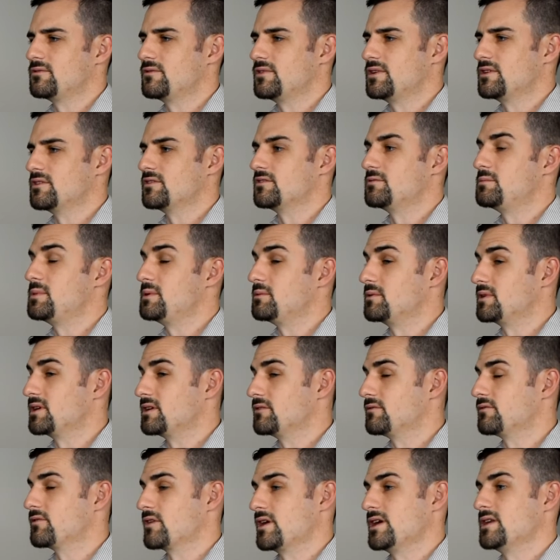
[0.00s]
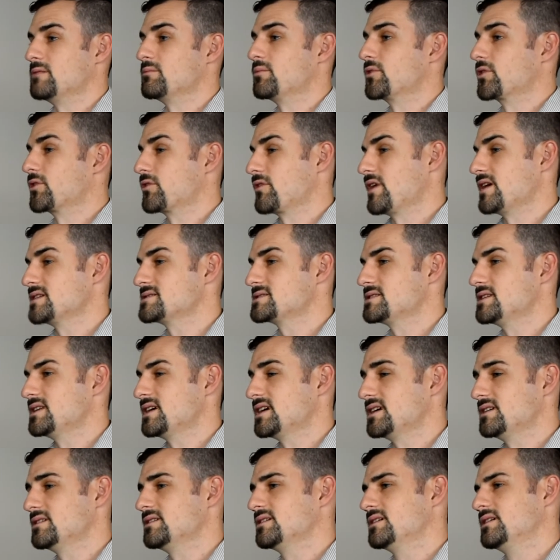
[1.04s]
fear is people get afraid and
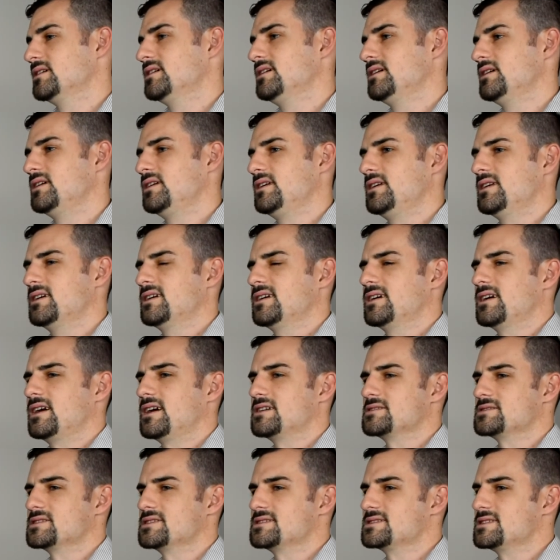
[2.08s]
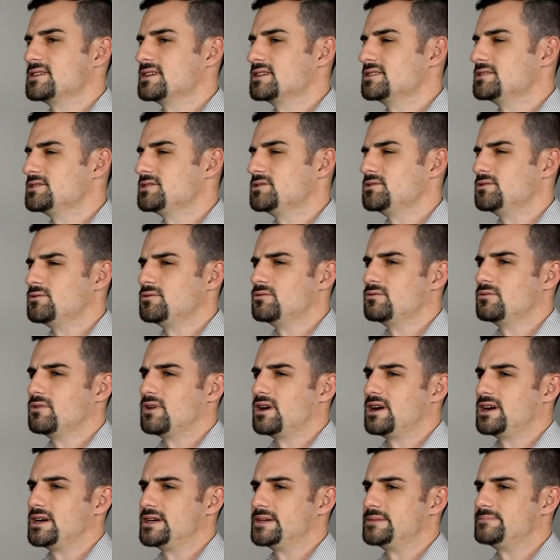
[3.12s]
procrastinate. I was listening to
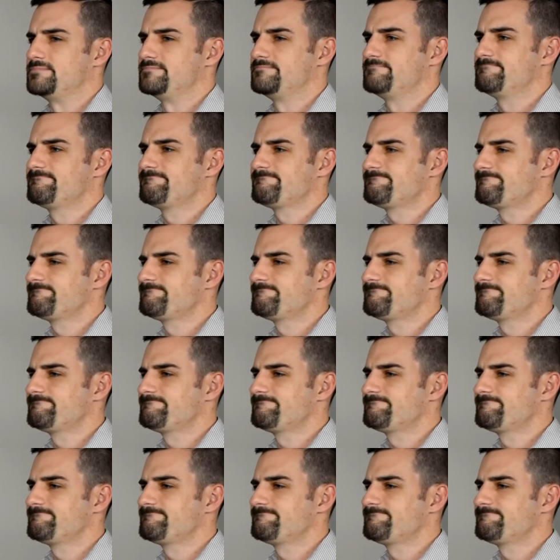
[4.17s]
an